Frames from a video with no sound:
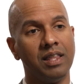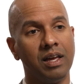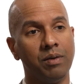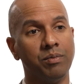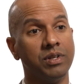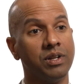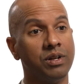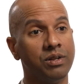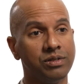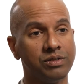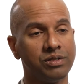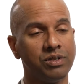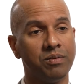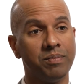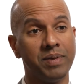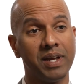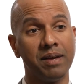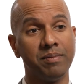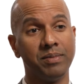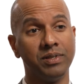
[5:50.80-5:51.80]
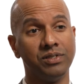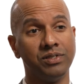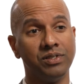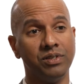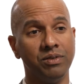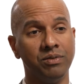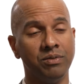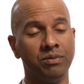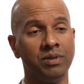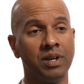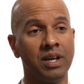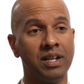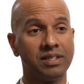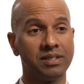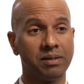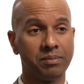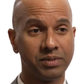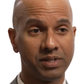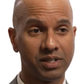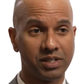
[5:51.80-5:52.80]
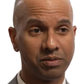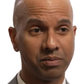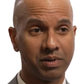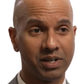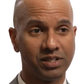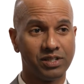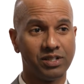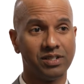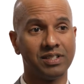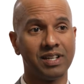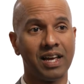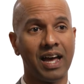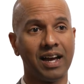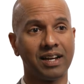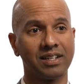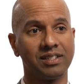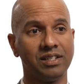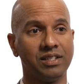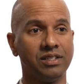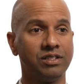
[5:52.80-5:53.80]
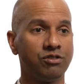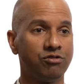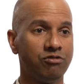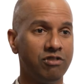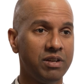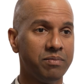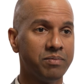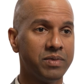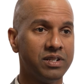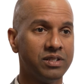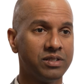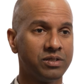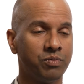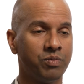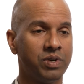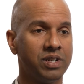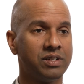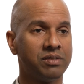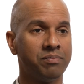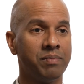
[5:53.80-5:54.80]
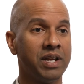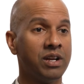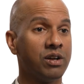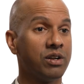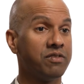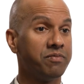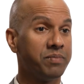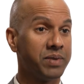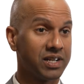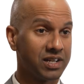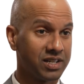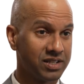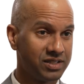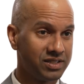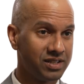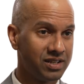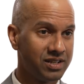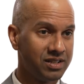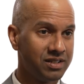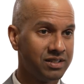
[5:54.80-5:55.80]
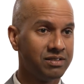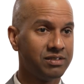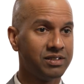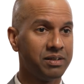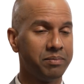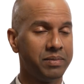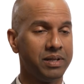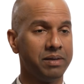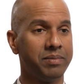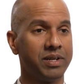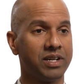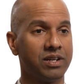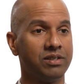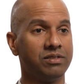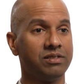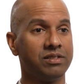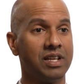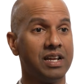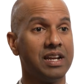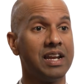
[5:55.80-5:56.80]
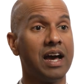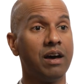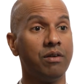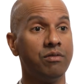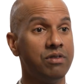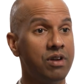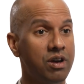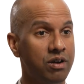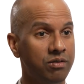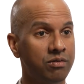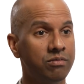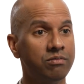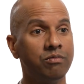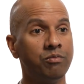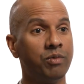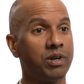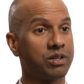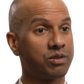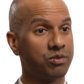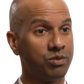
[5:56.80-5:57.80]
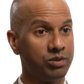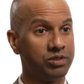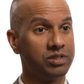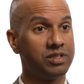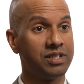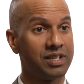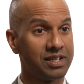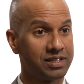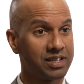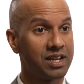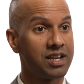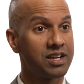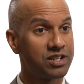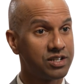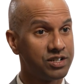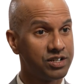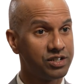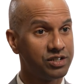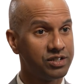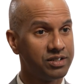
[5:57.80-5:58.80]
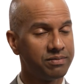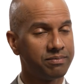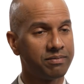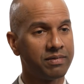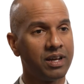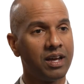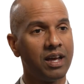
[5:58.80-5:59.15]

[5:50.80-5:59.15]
They will also be able to, in some situations, access treatments which may not have been considered simply because they now know what causes their skin condition.